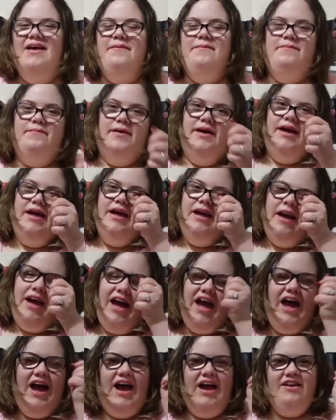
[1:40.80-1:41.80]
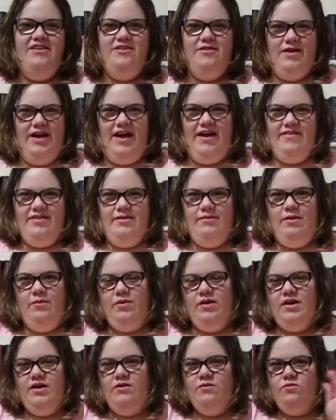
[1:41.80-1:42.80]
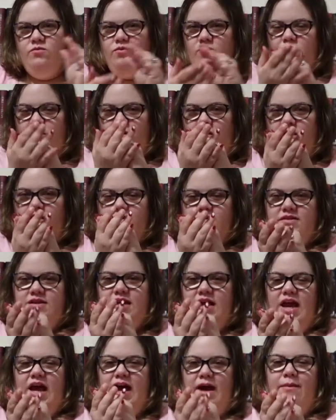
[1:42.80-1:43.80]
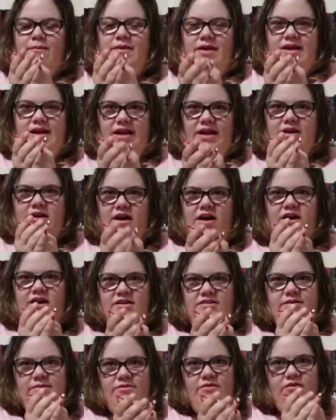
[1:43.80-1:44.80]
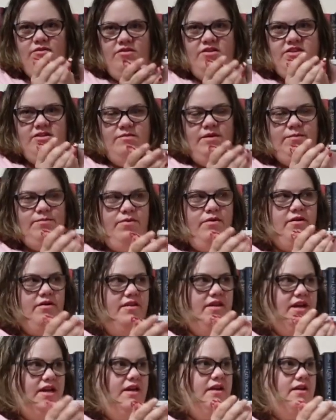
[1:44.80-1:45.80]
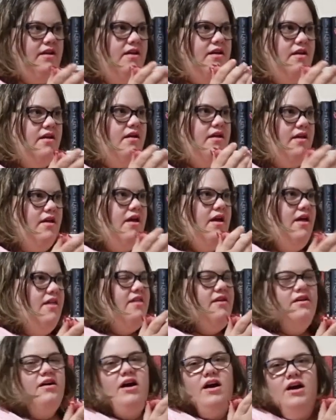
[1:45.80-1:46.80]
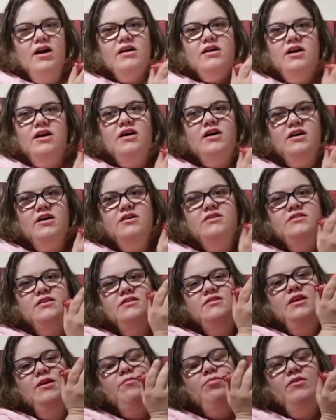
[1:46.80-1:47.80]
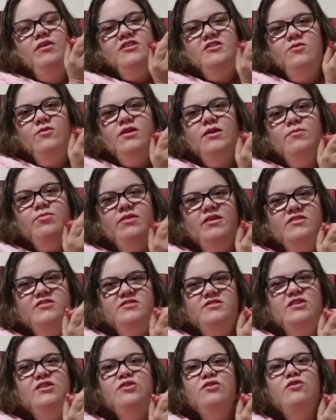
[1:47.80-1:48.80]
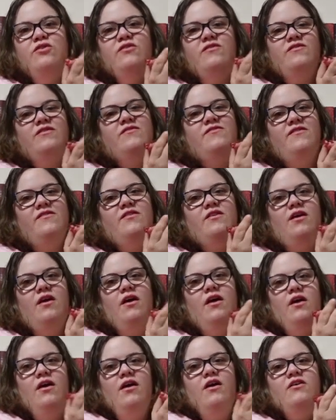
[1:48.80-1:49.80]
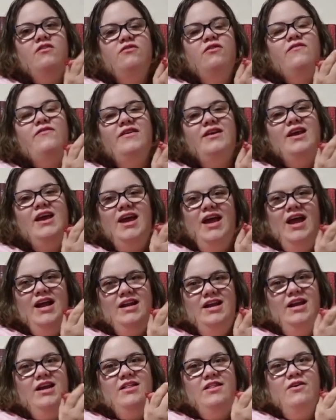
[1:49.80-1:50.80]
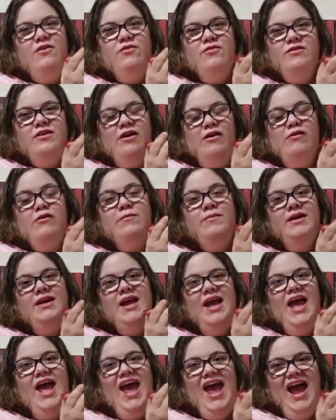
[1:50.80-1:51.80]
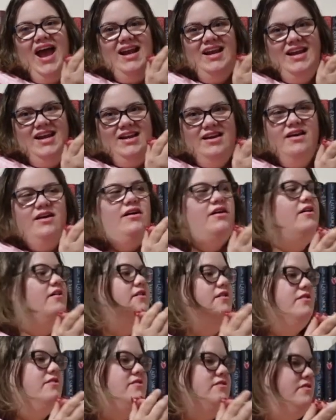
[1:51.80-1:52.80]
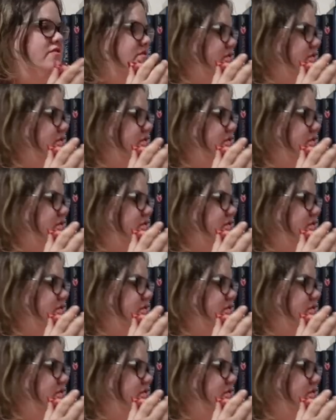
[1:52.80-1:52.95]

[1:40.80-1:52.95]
But I do have them, and we're going to roll and see how many cards I'm going to be pulling. There are cards that say +1 or +2. So if I get any of those, I will be adding cards.